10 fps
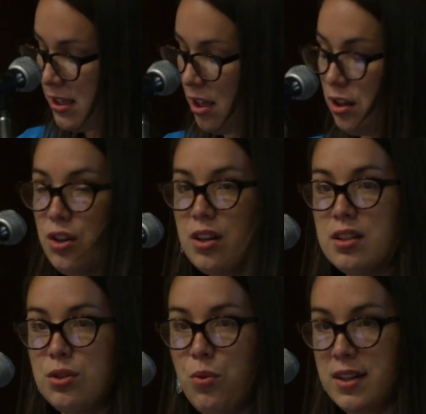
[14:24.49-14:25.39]
to
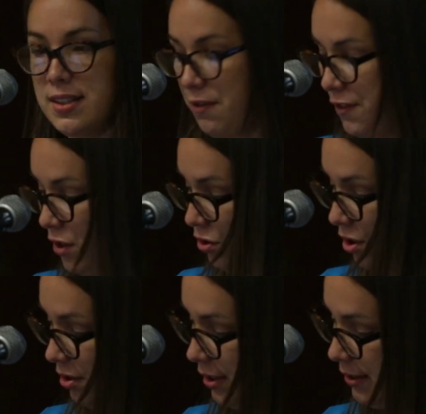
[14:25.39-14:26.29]
look towards the
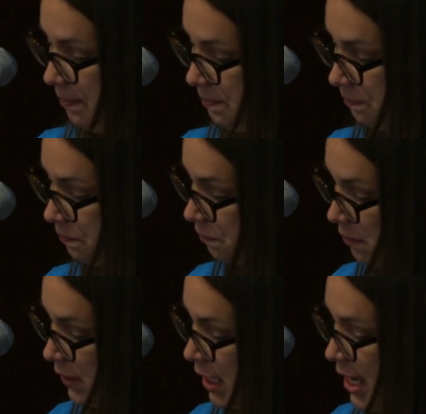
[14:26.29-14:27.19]
futures.
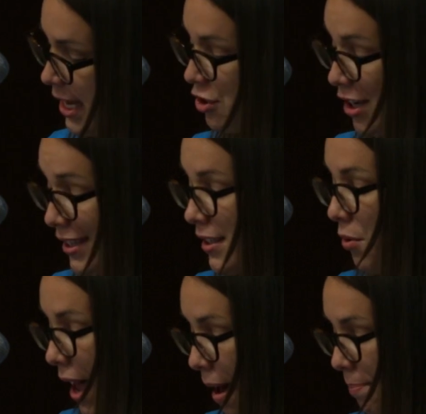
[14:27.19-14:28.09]
It just
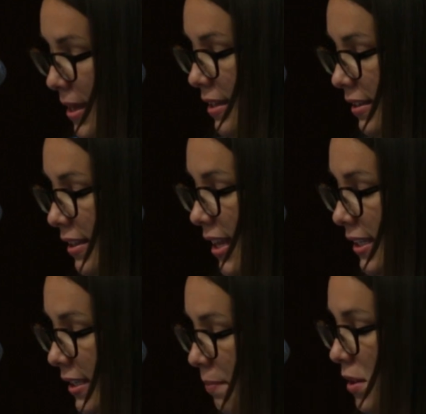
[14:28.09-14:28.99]
so happens
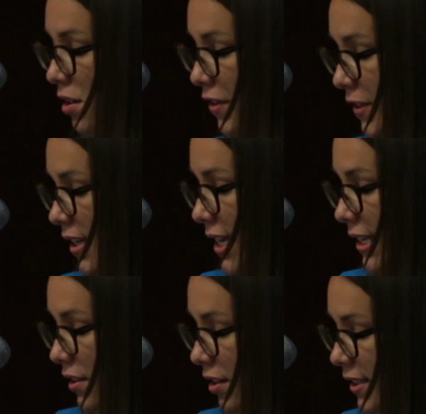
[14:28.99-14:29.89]
that some
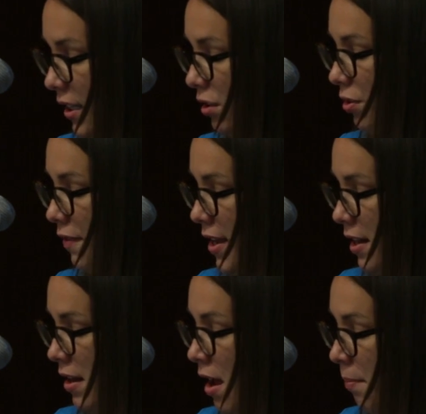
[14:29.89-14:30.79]
universities are still
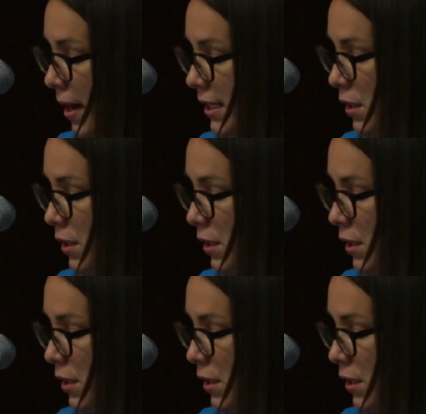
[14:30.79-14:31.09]
driven by